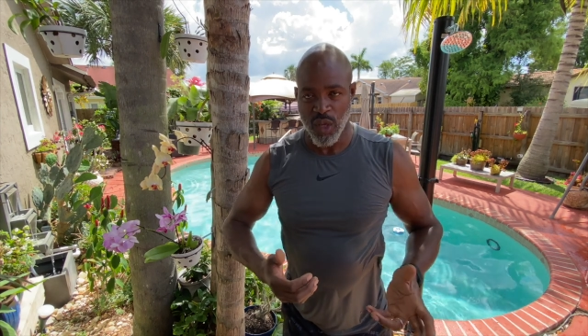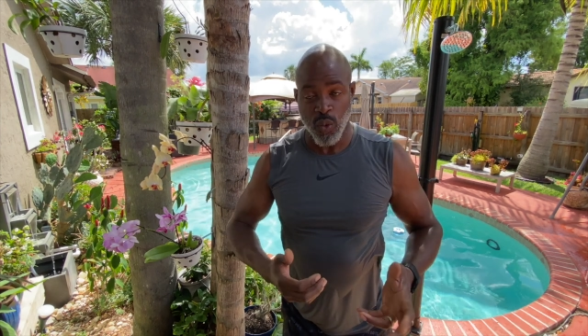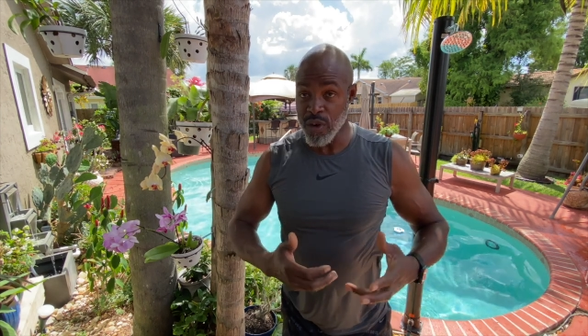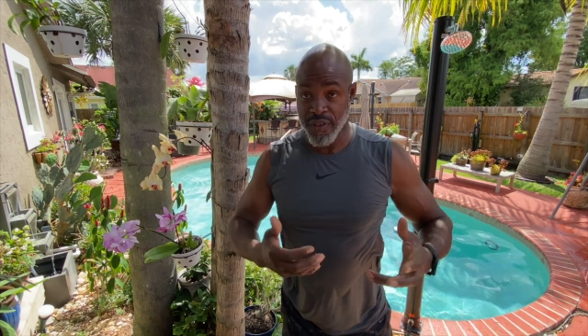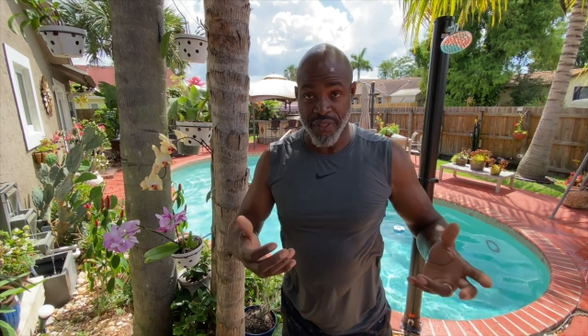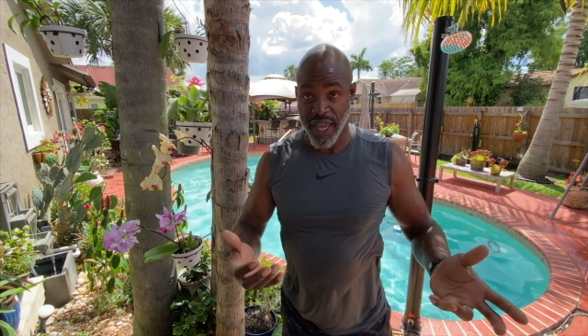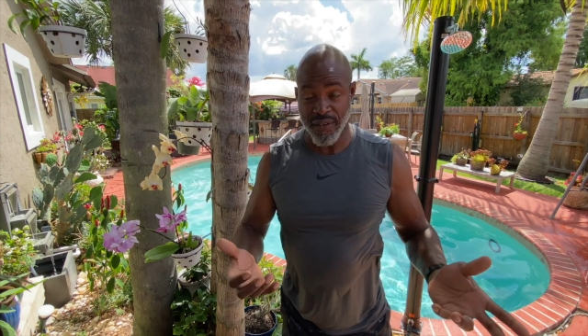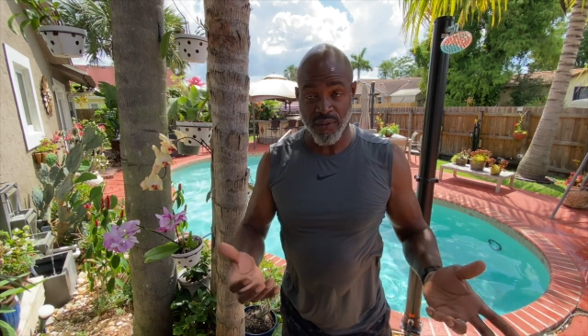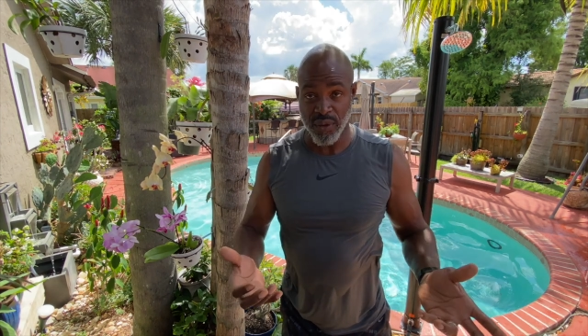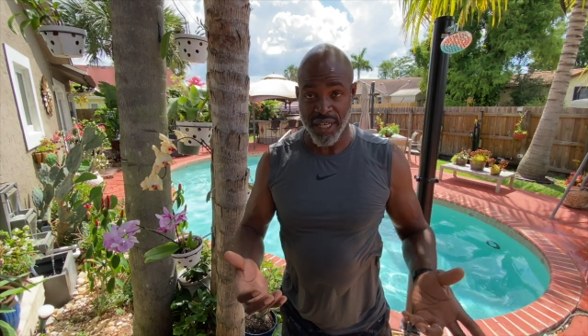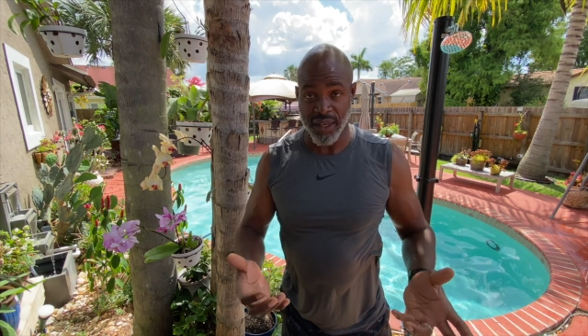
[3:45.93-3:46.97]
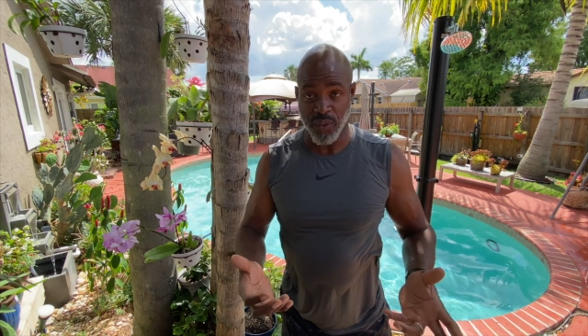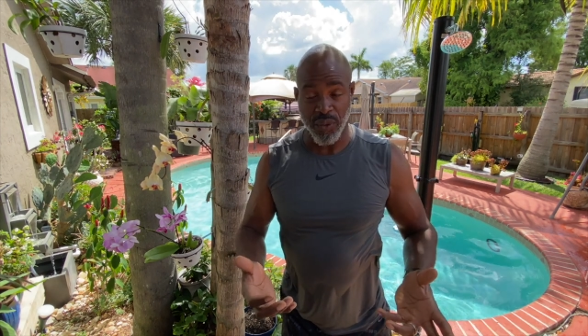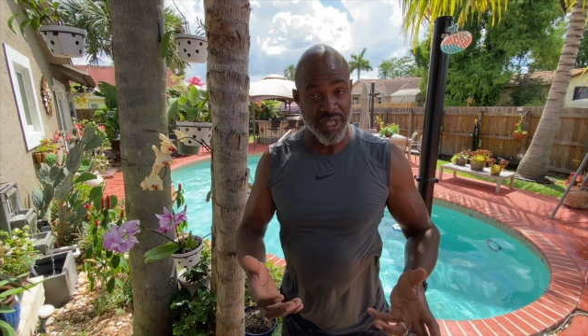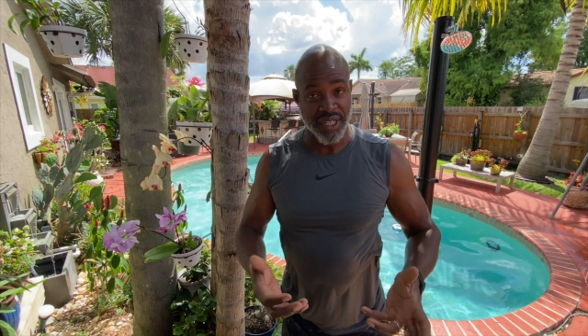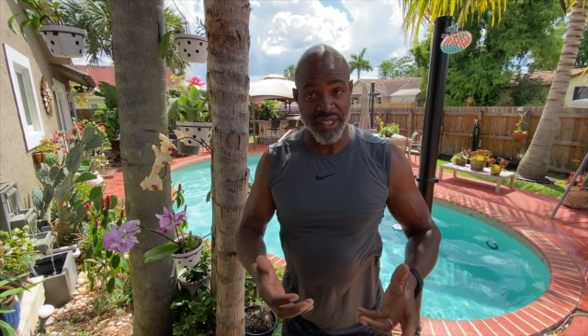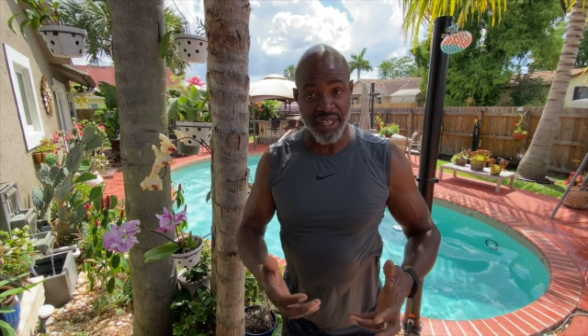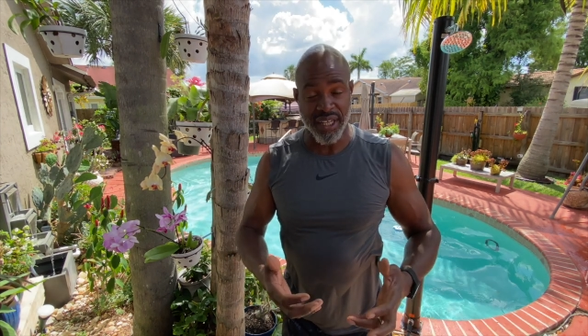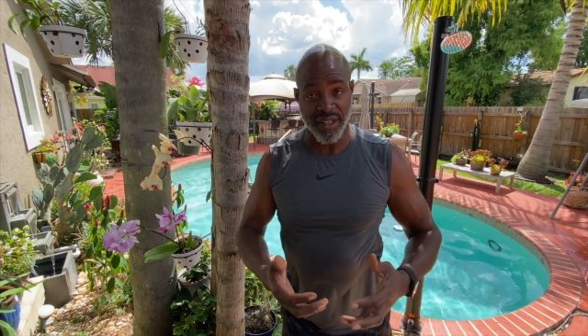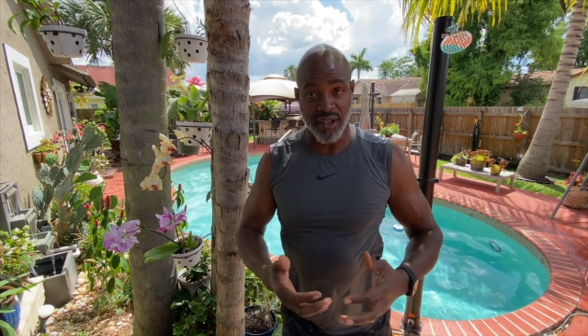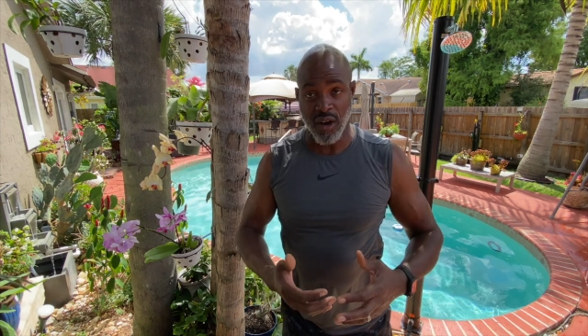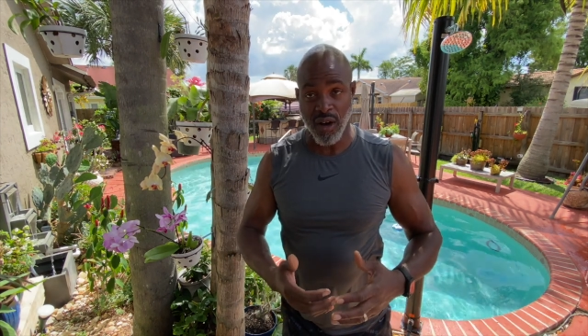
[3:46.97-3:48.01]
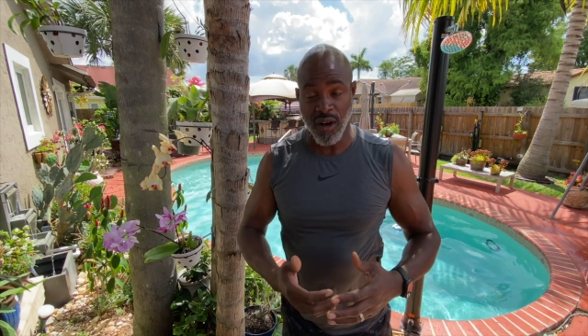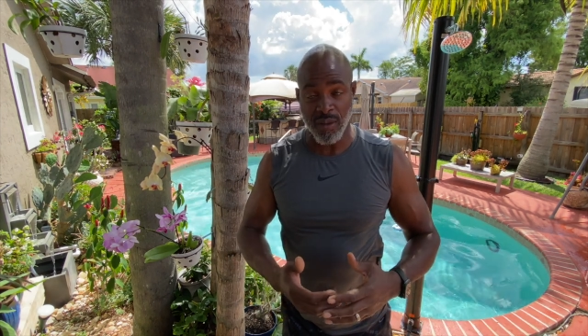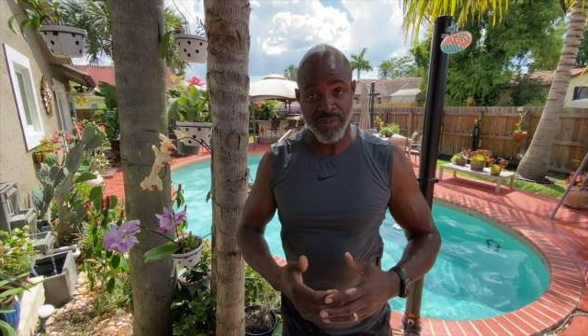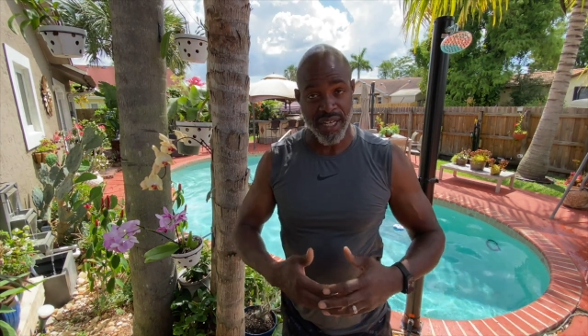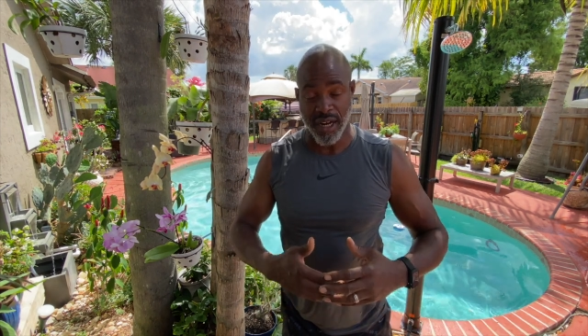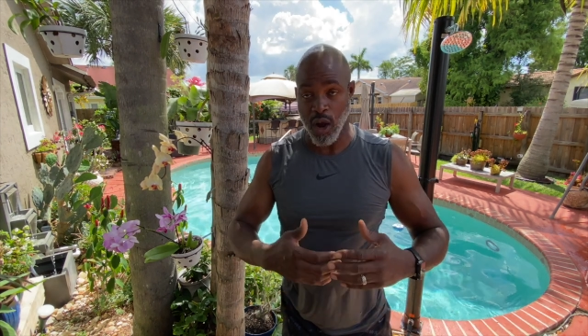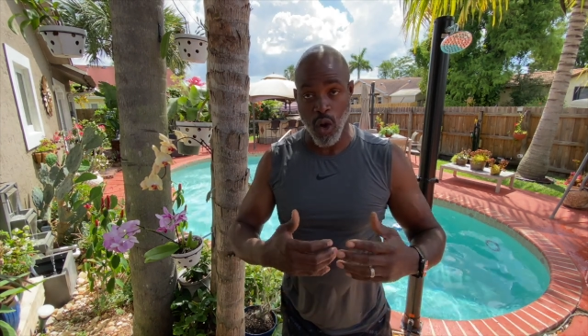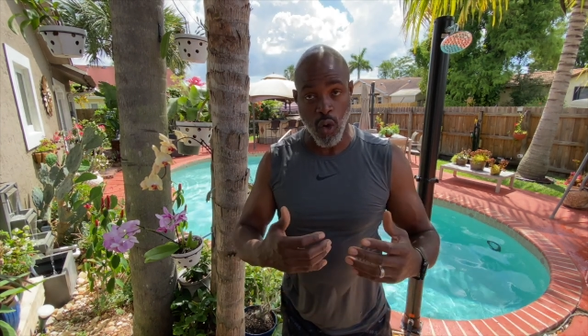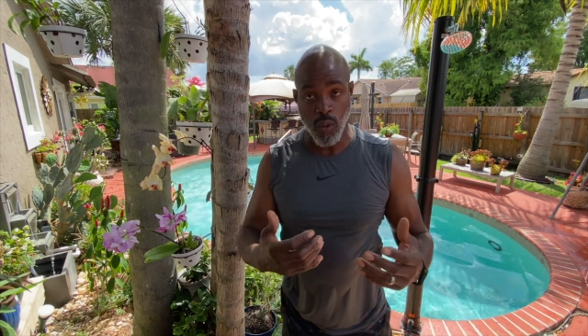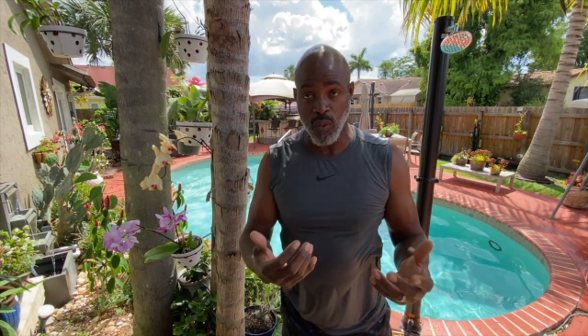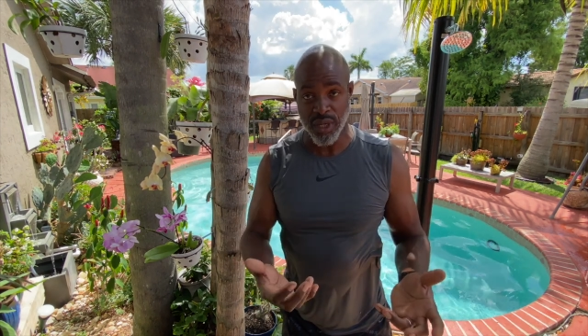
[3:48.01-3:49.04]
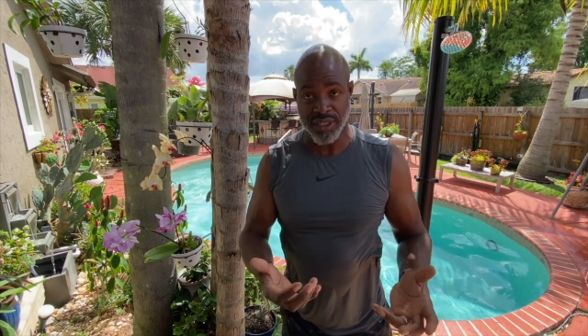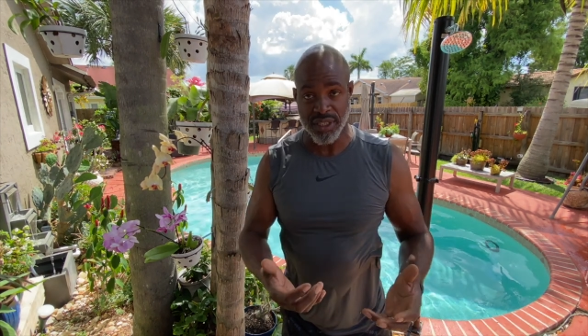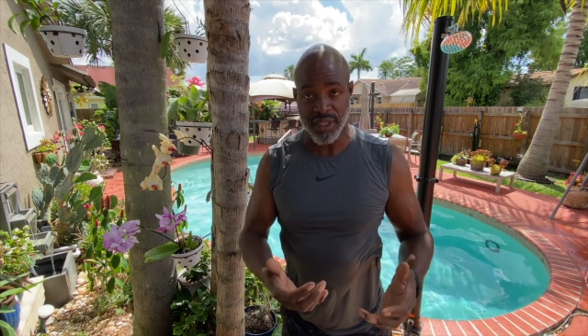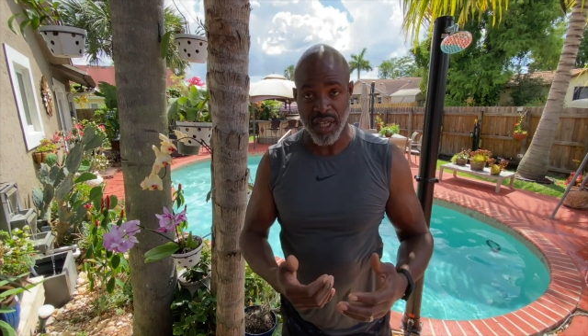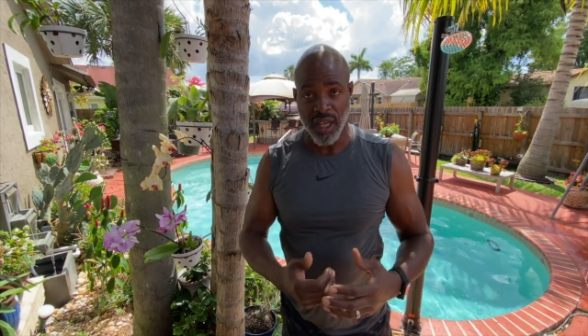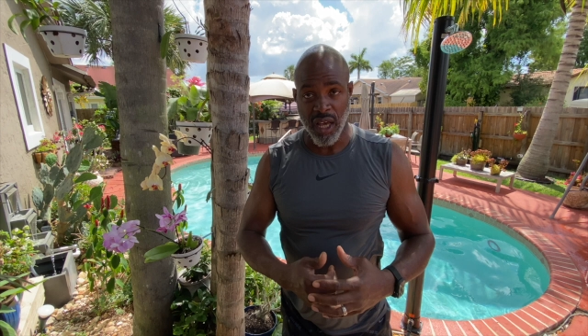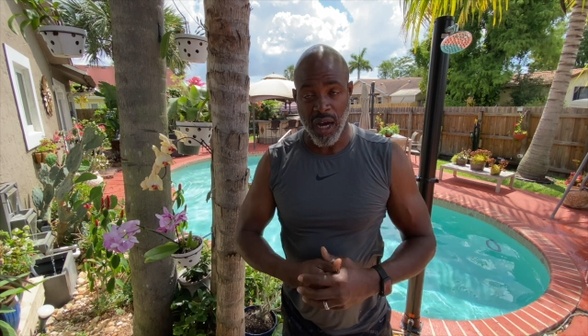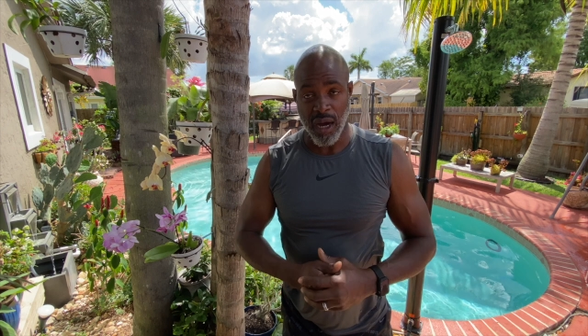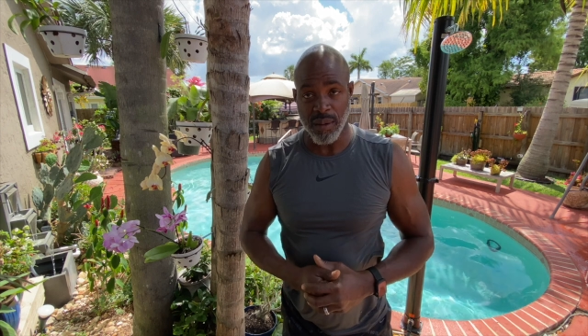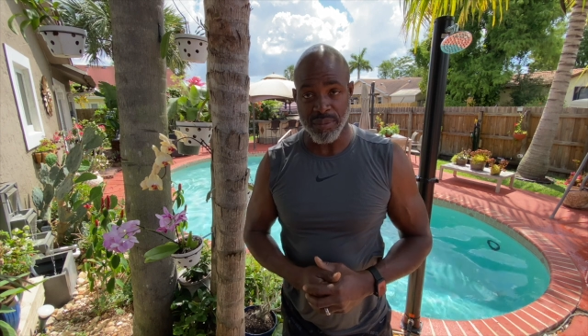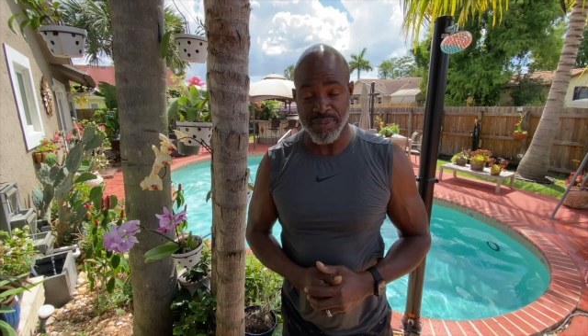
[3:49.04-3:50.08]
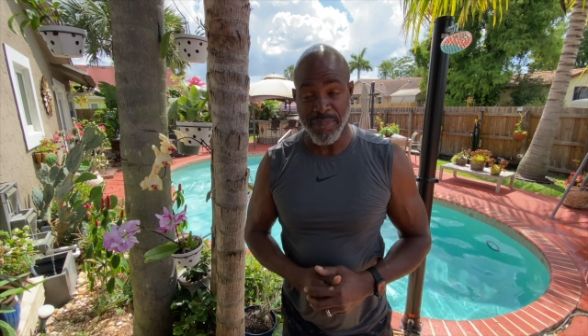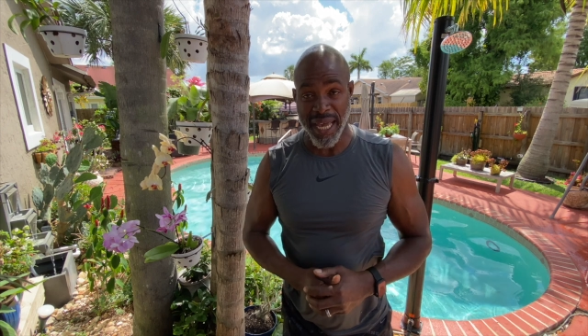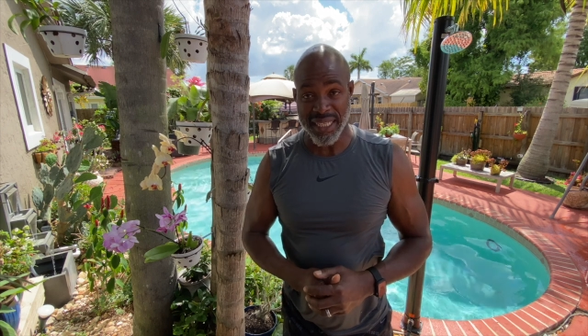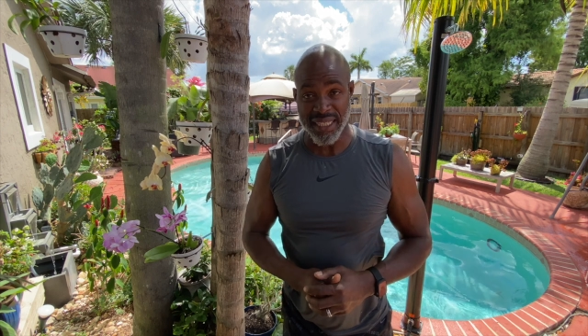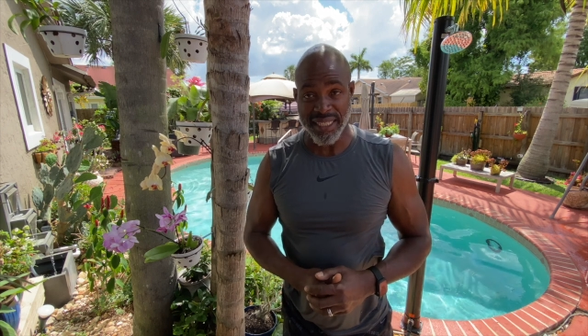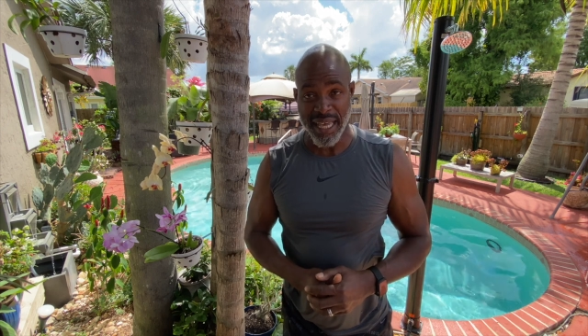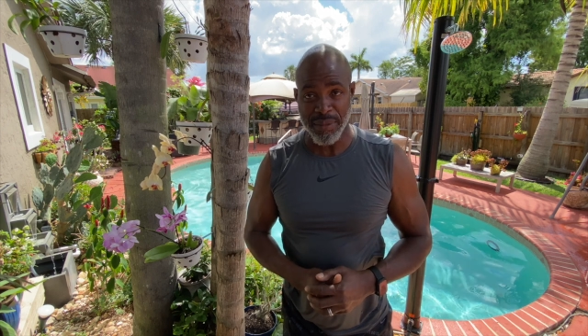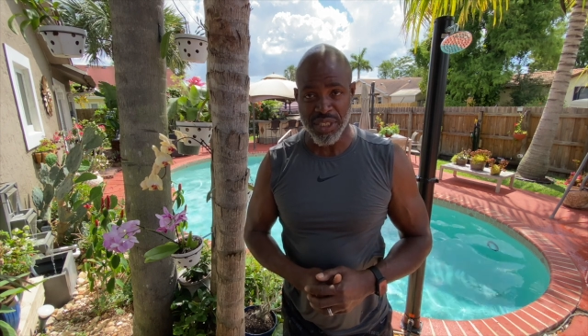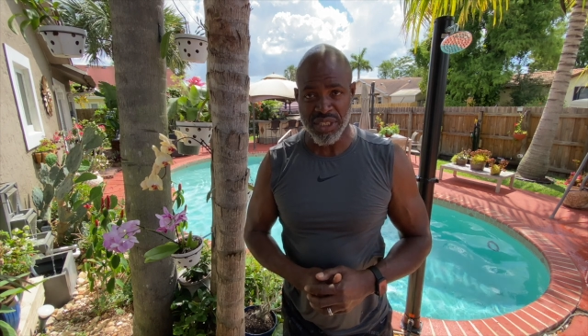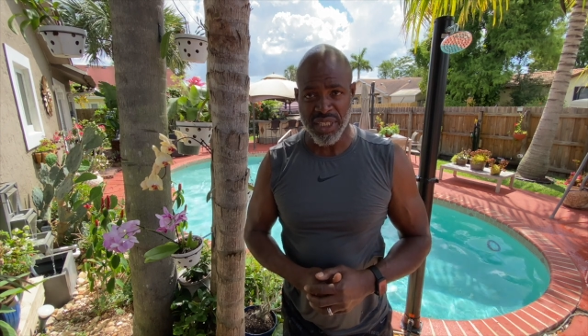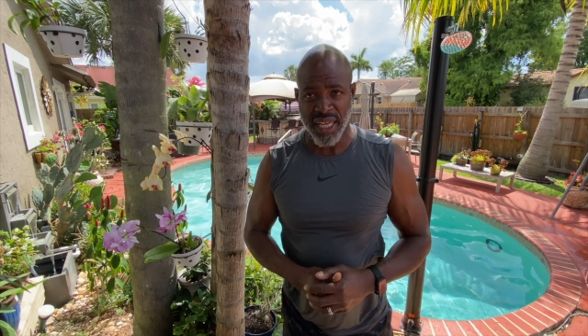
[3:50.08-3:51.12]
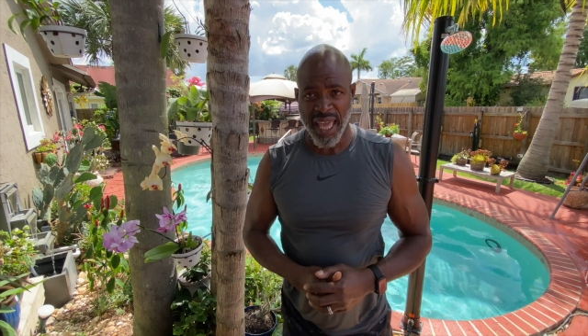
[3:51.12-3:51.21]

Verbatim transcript: We were thankful that we didn't get harmed, that our home wasn't um, badly damaged.